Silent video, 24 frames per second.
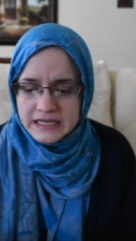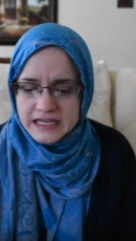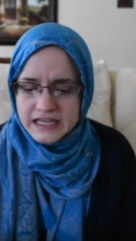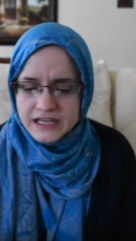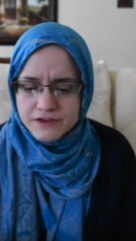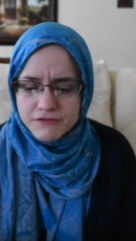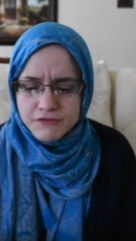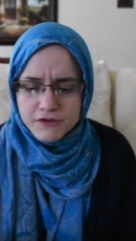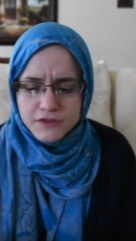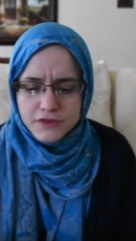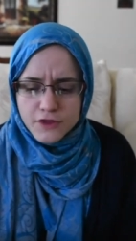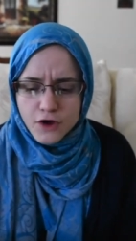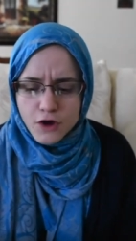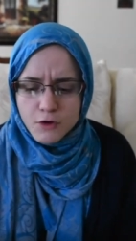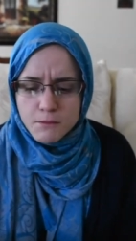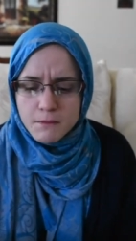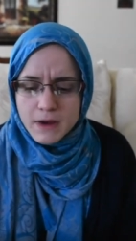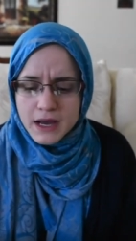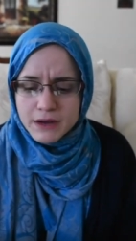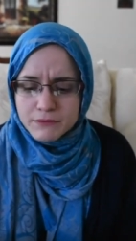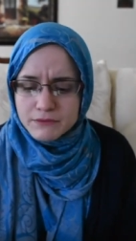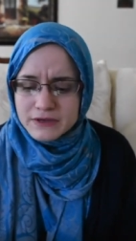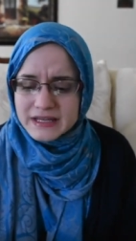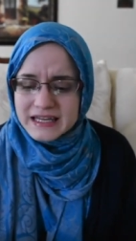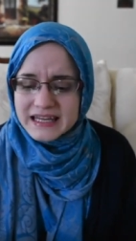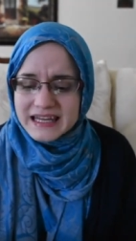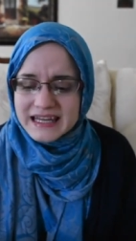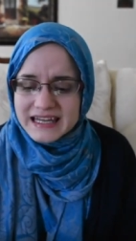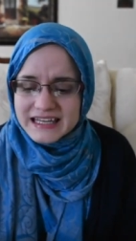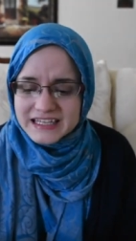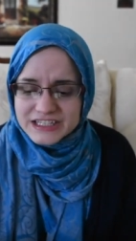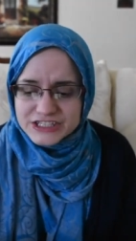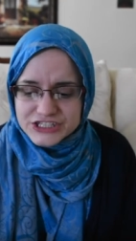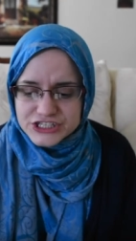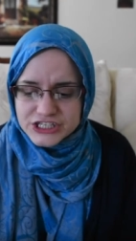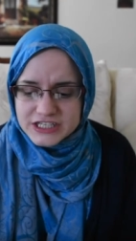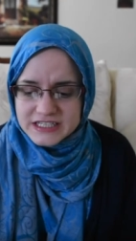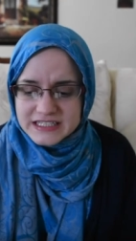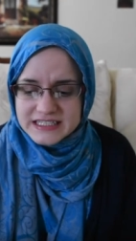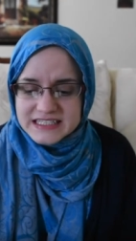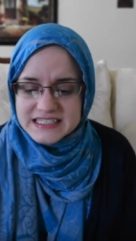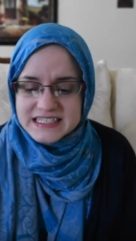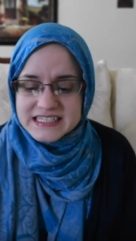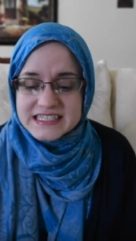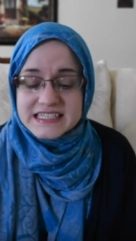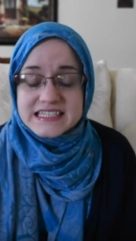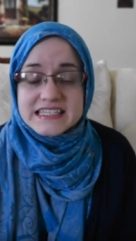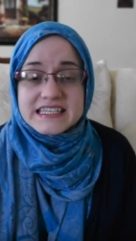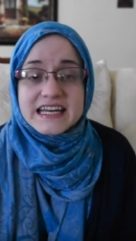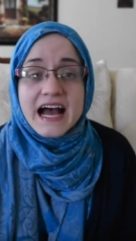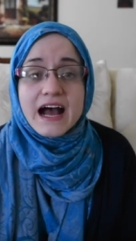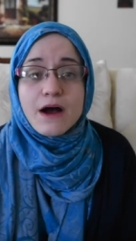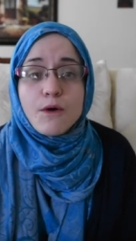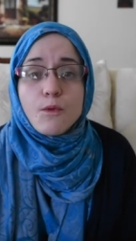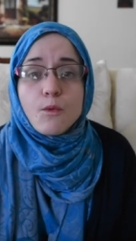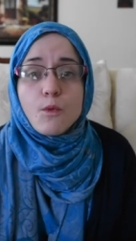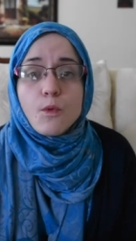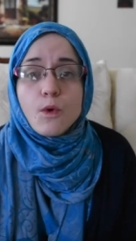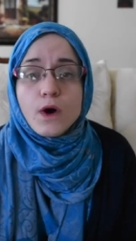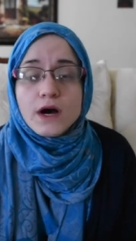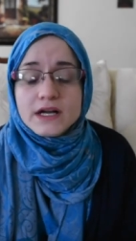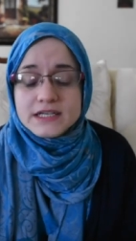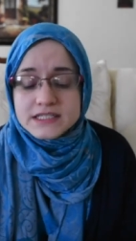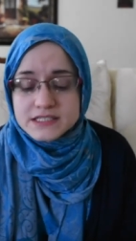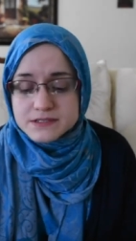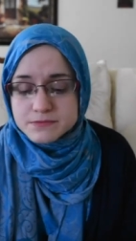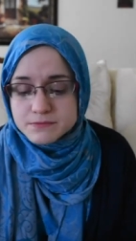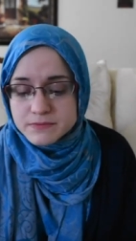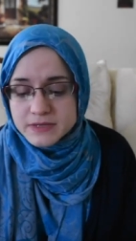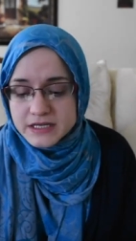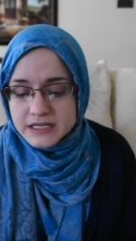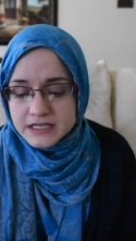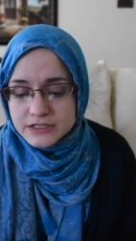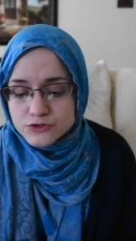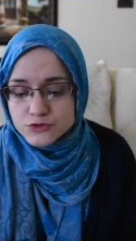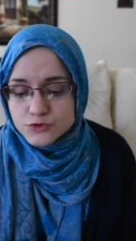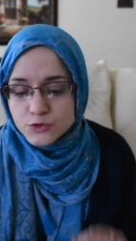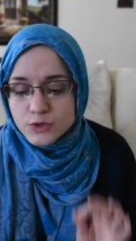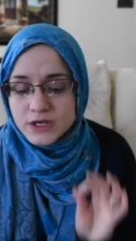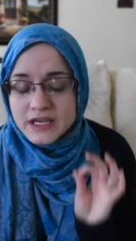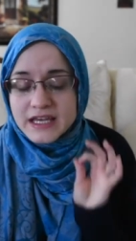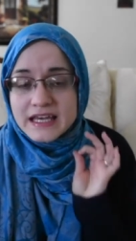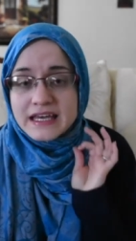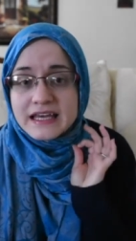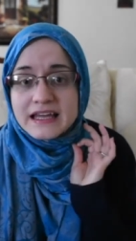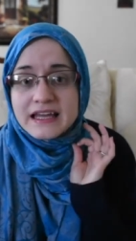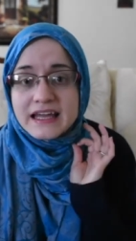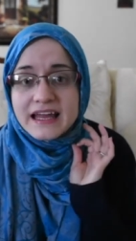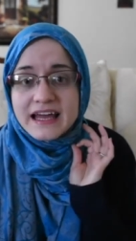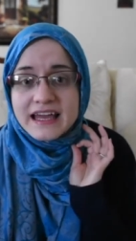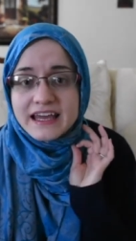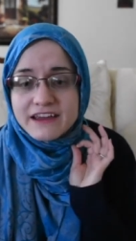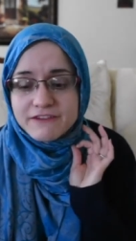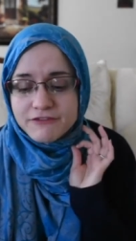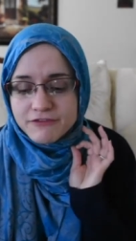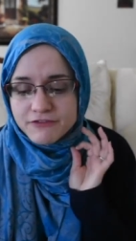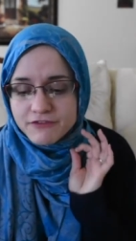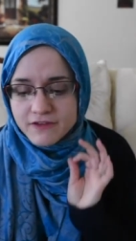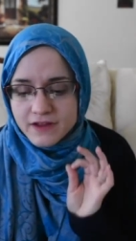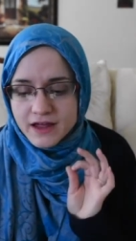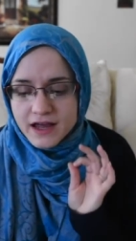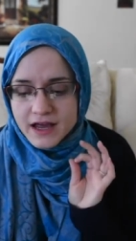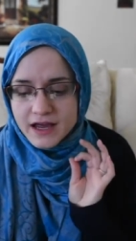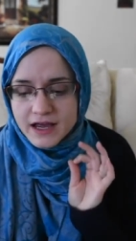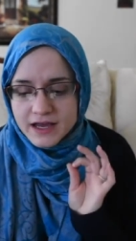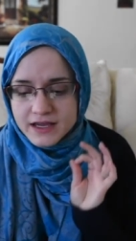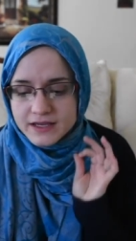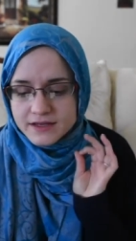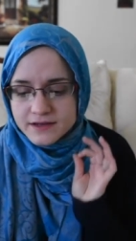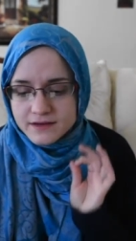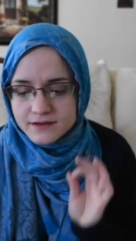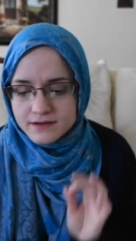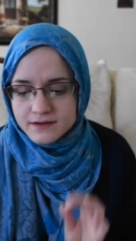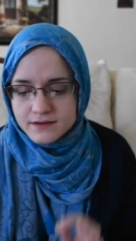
even though my religion does not want me to kill a fly.